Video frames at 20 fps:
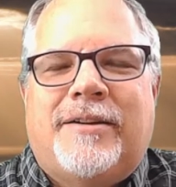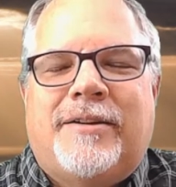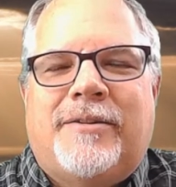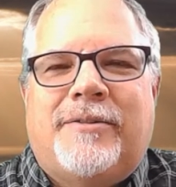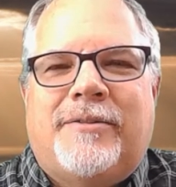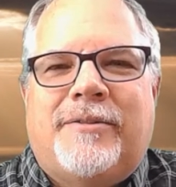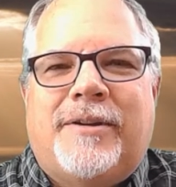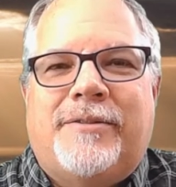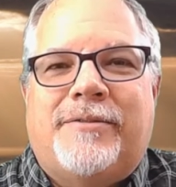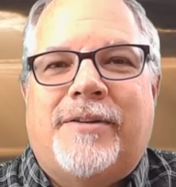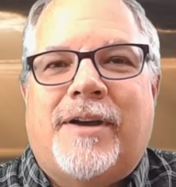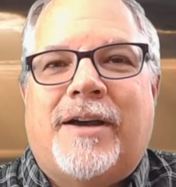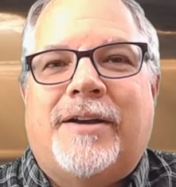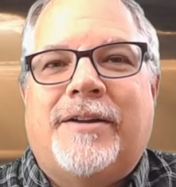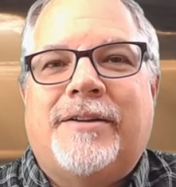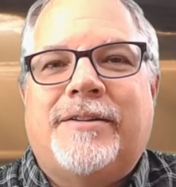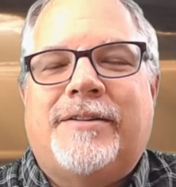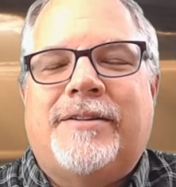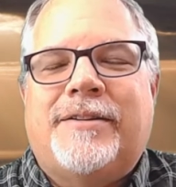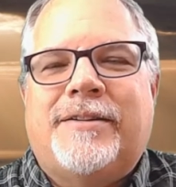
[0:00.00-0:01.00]
we
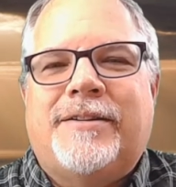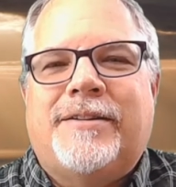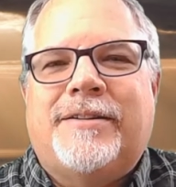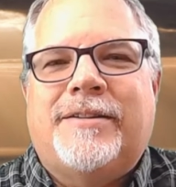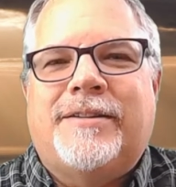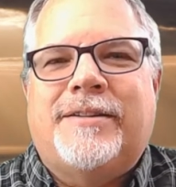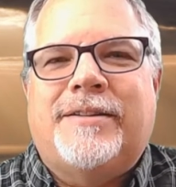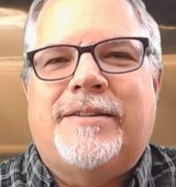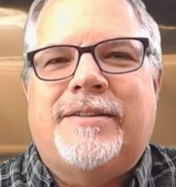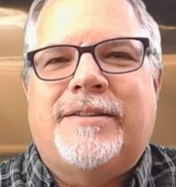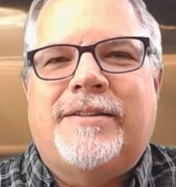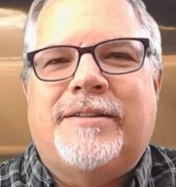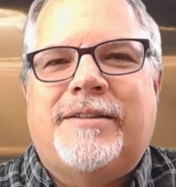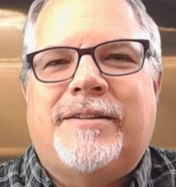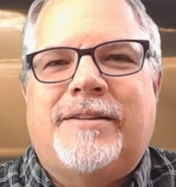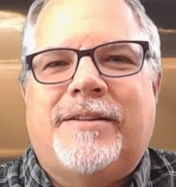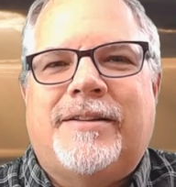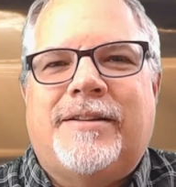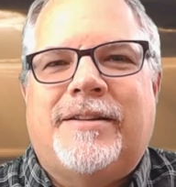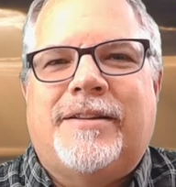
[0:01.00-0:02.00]
found
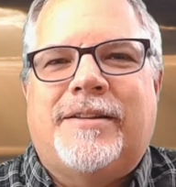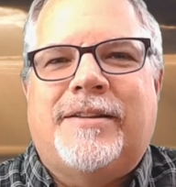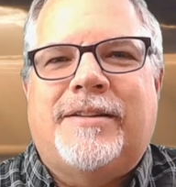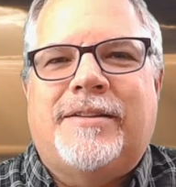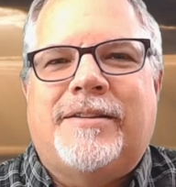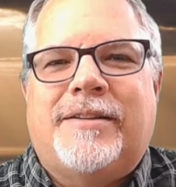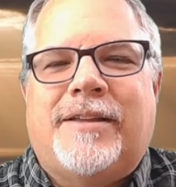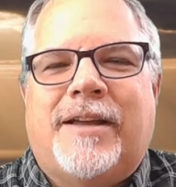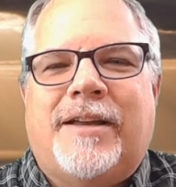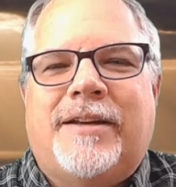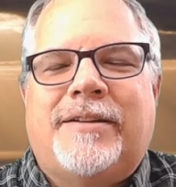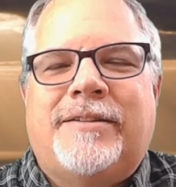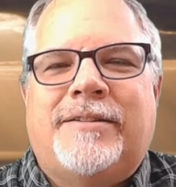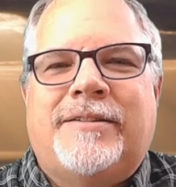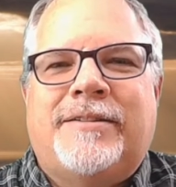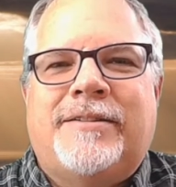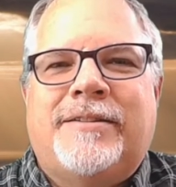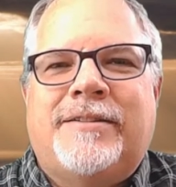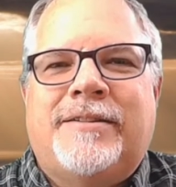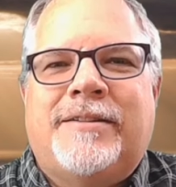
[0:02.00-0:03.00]
that
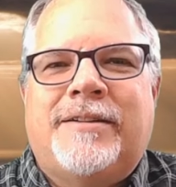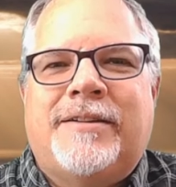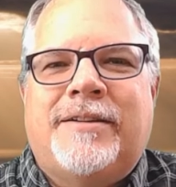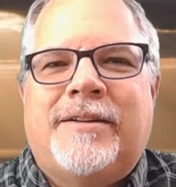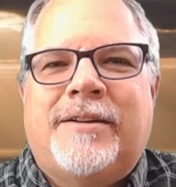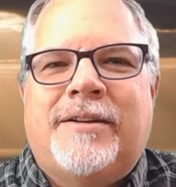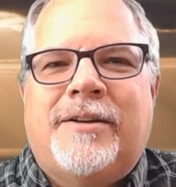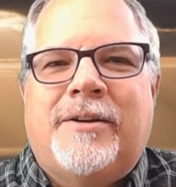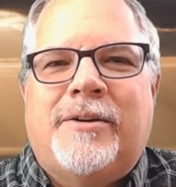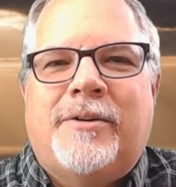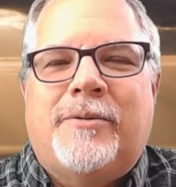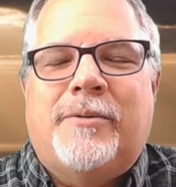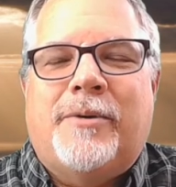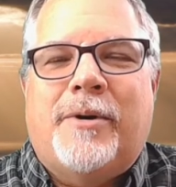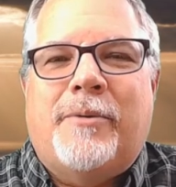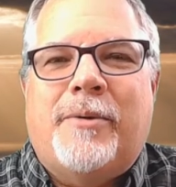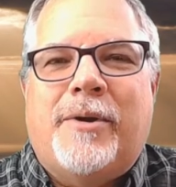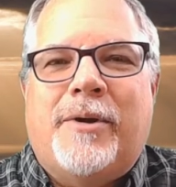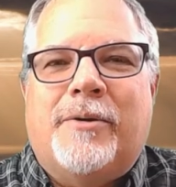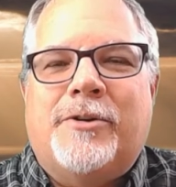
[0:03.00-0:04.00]

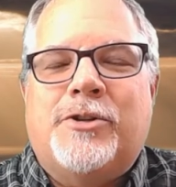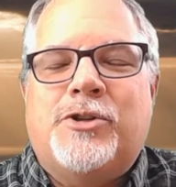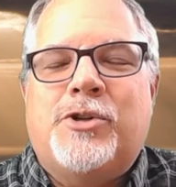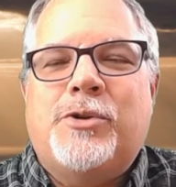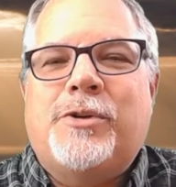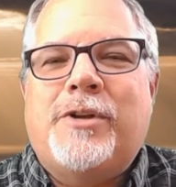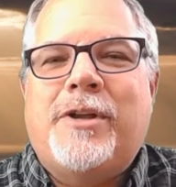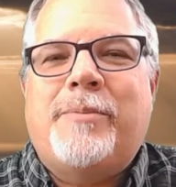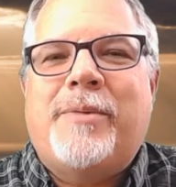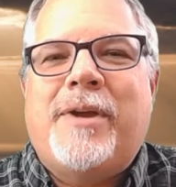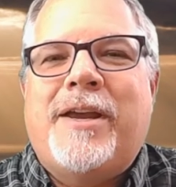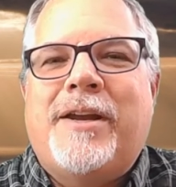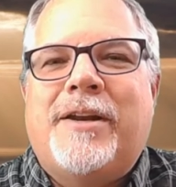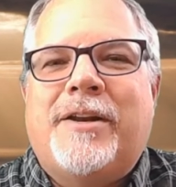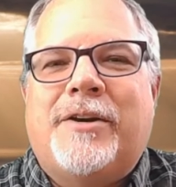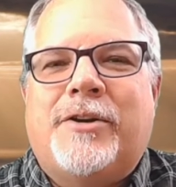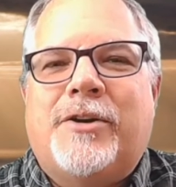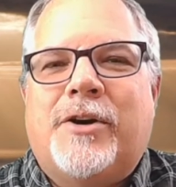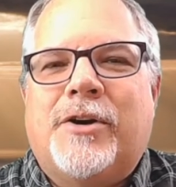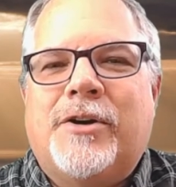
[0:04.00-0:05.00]
what we were truly being
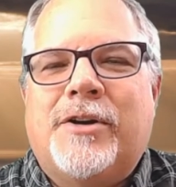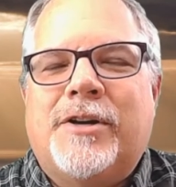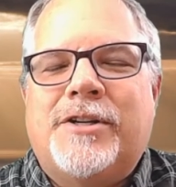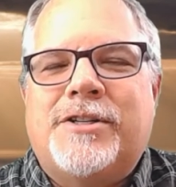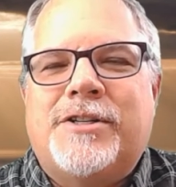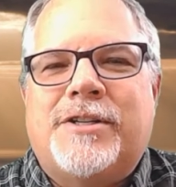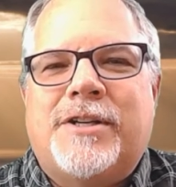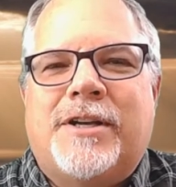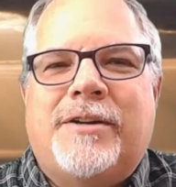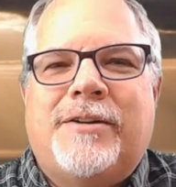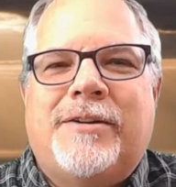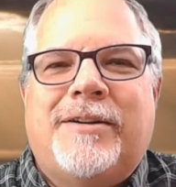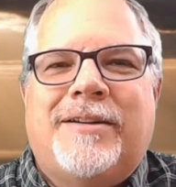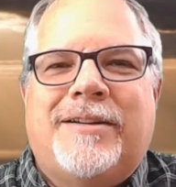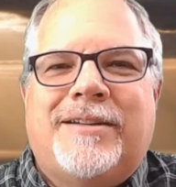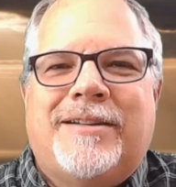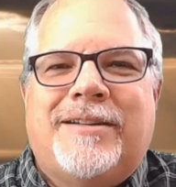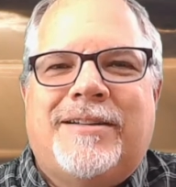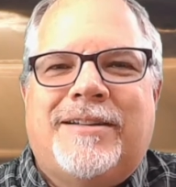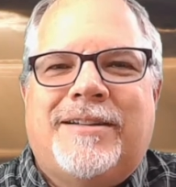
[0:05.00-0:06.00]
encouraged in
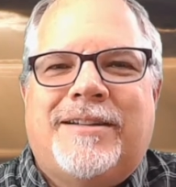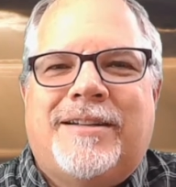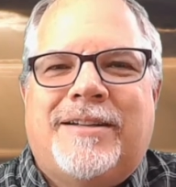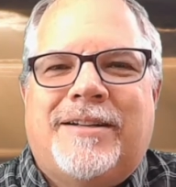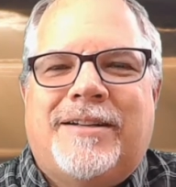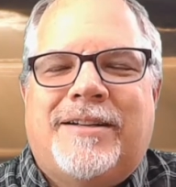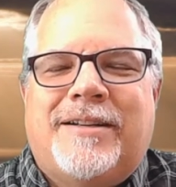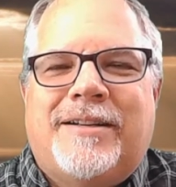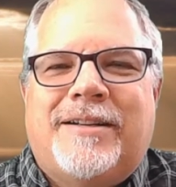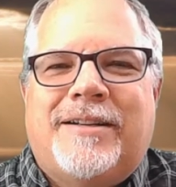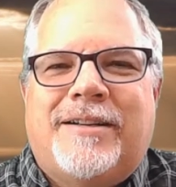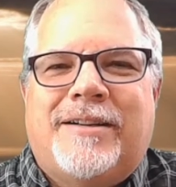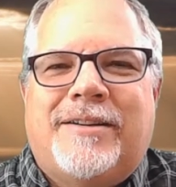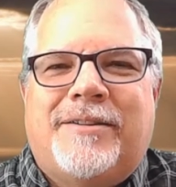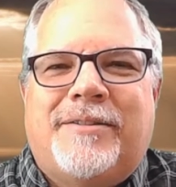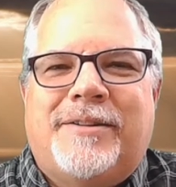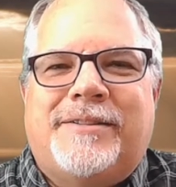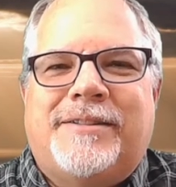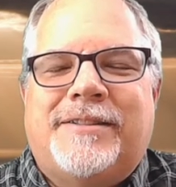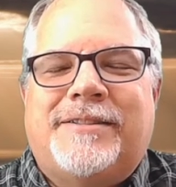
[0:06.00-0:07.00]

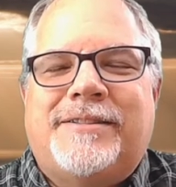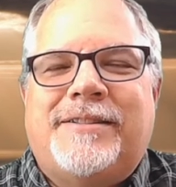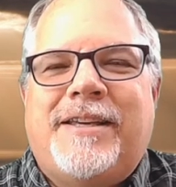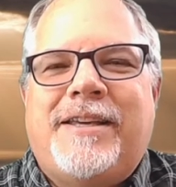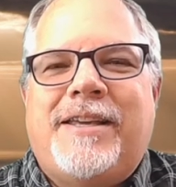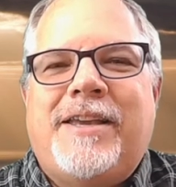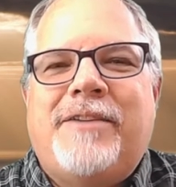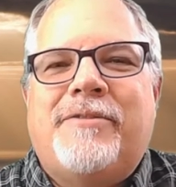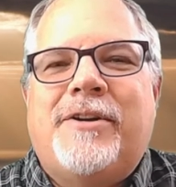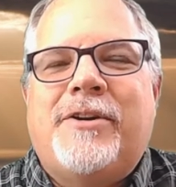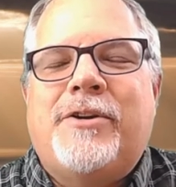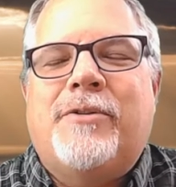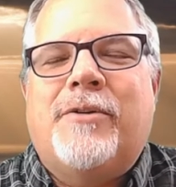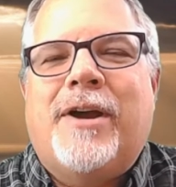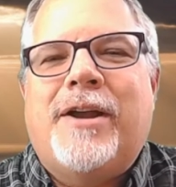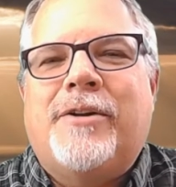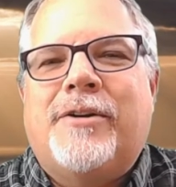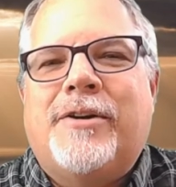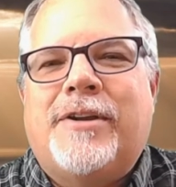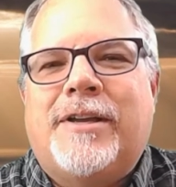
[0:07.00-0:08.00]
was to seek even
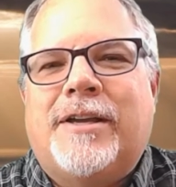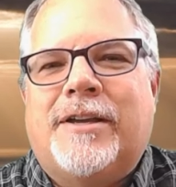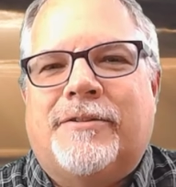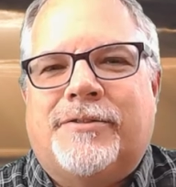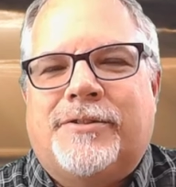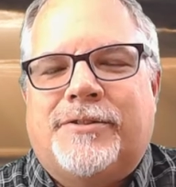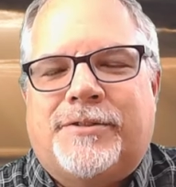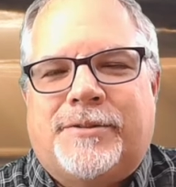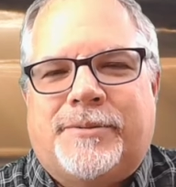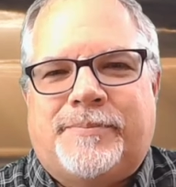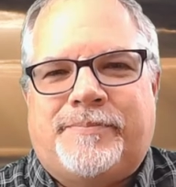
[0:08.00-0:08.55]
greater gifts